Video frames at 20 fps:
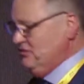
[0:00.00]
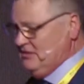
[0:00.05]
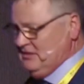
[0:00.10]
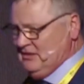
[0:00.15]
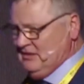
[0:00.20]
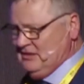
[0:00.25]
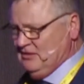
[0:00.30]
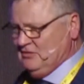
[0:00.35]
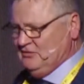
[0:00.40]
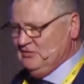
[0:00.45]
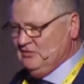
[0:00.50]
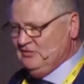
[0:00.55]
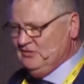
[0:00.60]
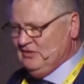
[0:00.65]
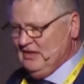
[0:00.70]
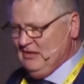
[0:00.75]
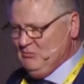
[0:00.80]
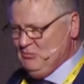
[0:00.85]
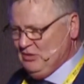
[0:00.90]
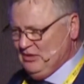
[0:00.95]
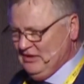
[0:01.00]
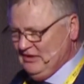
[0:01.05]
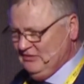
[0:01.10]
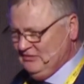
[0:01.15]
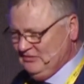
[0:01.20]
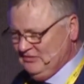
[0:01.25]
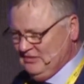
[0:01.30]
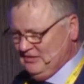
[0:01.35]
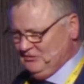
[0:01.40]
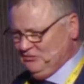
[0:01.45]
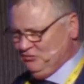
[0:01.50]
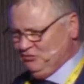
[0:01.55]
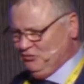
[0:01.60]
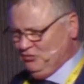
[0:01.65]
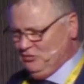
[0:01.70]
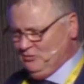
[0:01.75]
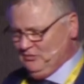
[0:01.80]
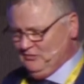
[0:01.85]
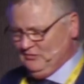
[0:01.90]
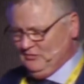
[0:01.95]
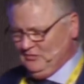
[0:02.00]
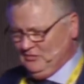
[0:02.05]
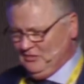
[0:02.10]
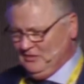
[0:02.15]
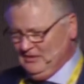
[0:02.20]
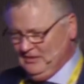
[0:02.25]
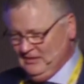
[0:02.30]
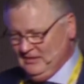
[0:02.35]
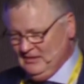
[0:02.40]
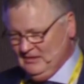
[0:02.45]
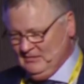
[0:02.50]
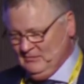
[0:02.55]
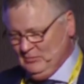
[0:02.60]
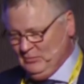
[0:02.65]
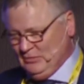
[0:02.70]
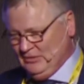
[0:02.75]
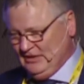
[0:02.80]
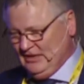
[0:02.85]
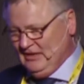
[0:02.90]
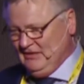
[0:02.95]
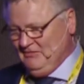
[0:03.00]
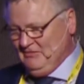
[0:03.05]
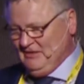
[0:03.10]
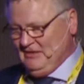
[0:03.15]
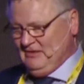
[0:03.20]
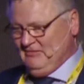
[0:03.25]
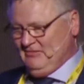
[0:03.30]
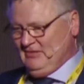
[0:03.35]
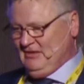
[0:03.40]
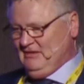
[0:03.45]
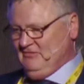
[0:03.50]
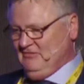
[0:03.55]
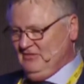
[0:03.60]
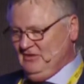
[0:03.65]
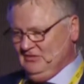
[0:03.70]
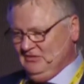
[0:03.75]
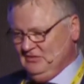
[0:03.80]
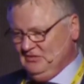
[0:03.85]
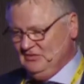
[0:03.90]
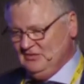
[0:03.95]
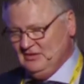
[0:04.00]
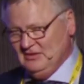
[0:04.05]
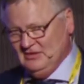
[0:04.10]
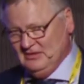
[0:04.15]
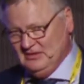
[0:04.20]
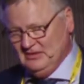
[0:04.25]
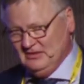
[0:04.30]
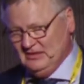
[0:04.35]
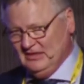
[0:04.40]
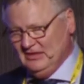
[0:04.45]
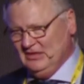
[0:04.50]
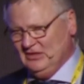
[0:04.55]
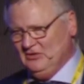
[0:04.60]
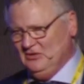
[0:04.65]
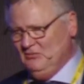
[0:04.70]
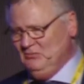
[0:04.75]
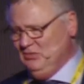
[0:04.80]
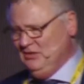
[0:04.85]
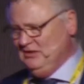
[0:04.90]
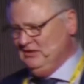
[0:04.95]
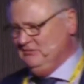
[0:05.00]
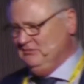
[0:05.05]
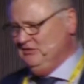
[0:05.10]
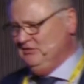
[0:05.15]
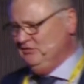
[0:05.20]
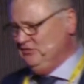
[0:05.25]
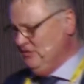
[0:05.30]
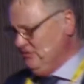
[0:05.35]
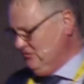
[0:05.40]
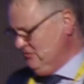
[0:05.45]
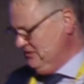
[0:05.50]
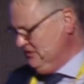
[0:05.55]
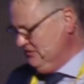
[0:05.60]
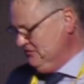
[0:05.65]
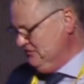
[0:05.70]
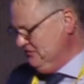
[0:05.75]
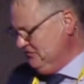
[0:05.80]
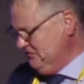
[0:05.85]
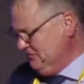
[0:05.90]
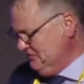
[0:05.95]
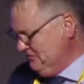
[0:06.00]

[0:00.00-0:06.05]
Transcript: actually at the same place as you saw before, but now they have invested in a complete recirculated